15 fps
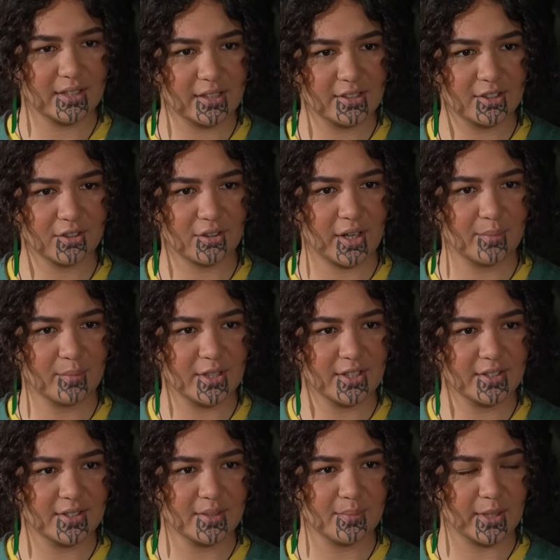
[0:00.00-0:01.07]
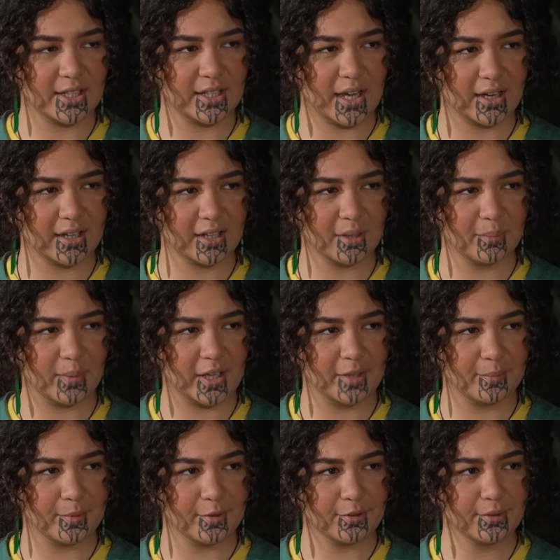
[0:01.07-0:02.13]
Instagram tends to be younger
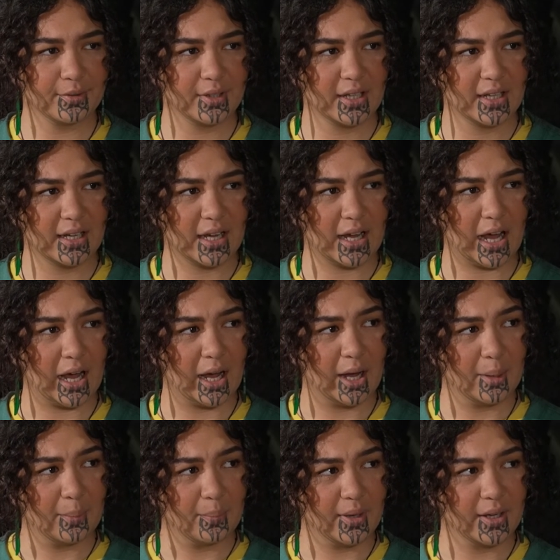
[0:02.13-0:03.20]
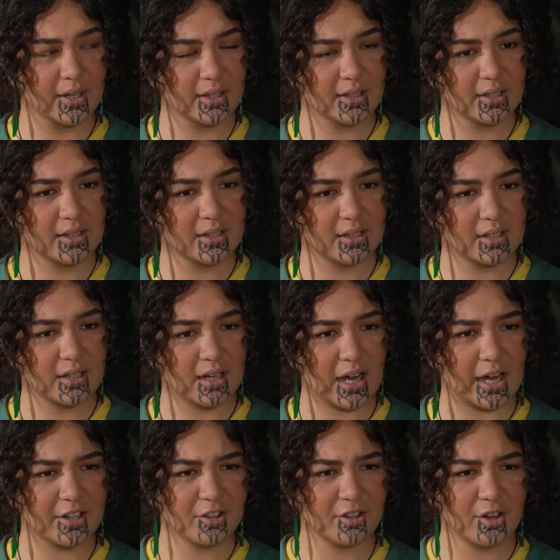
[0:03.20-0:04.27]
people. Yeah. Um,
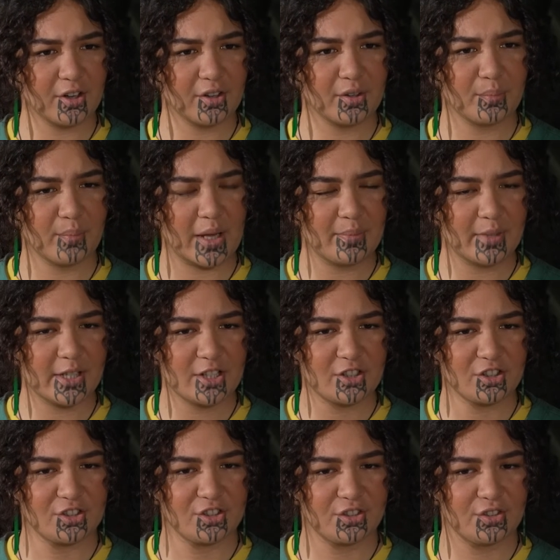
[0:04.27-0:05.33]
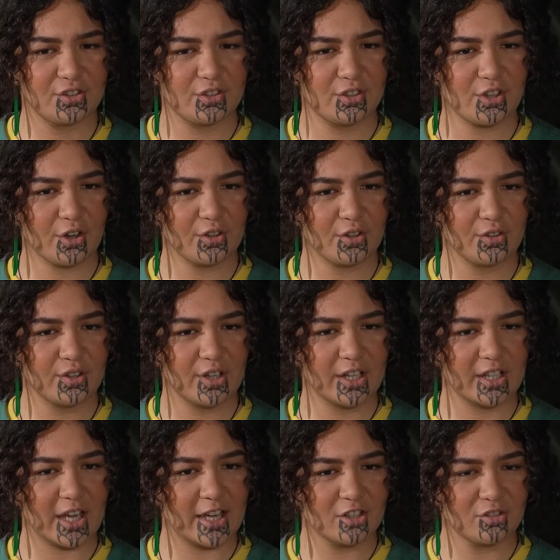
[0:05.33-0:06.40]
I don't know, maybe I just don't
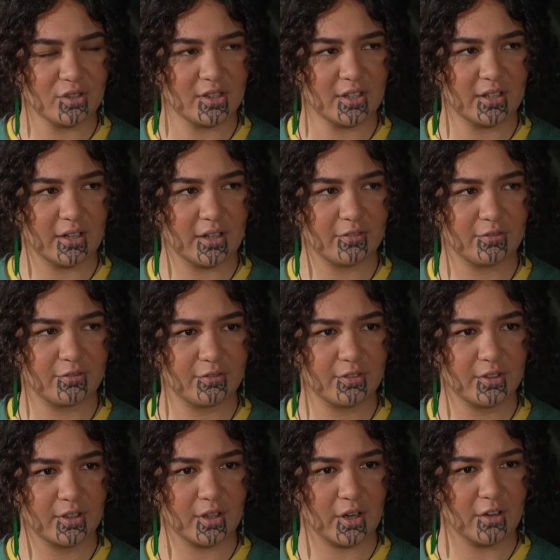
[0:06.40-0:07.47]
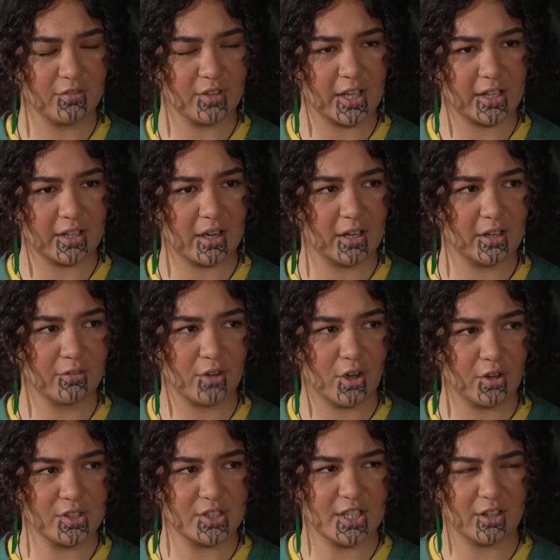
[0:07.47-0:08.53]
engage with enough of that kind of
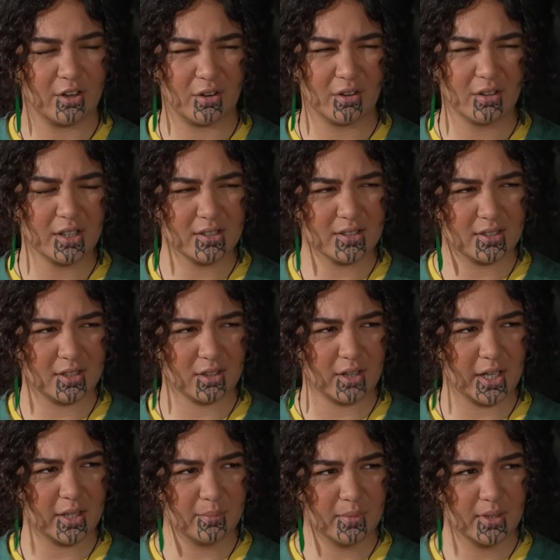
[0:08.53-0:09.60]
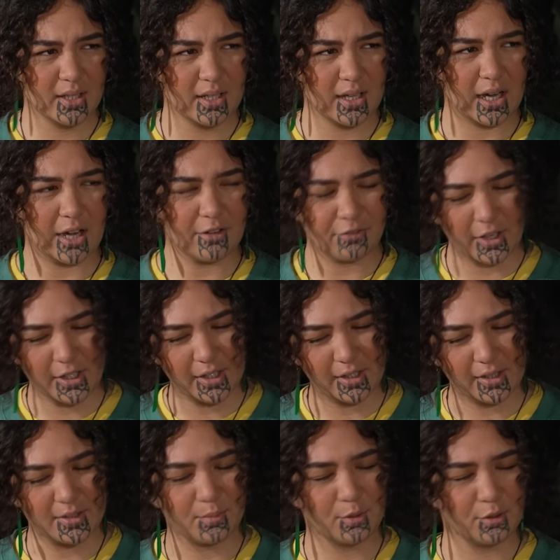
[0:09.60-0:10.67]
content on Instagram. Yeah. I find
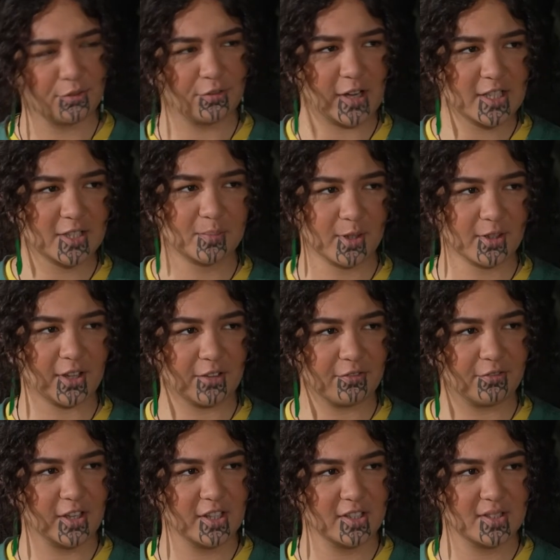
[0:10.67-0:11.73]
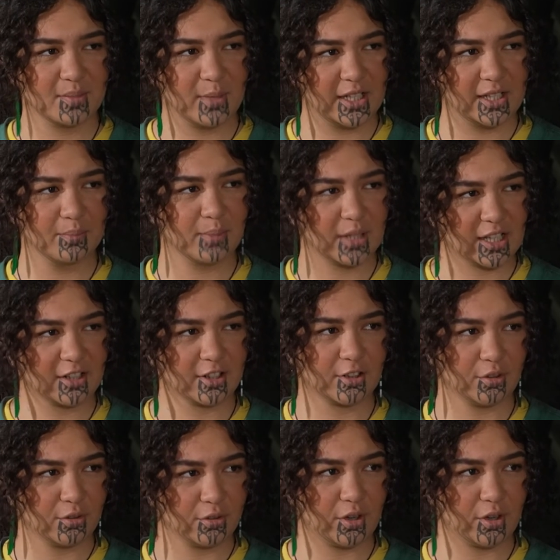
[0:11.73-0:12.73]
that it's more Facebook that feeds me political yeah.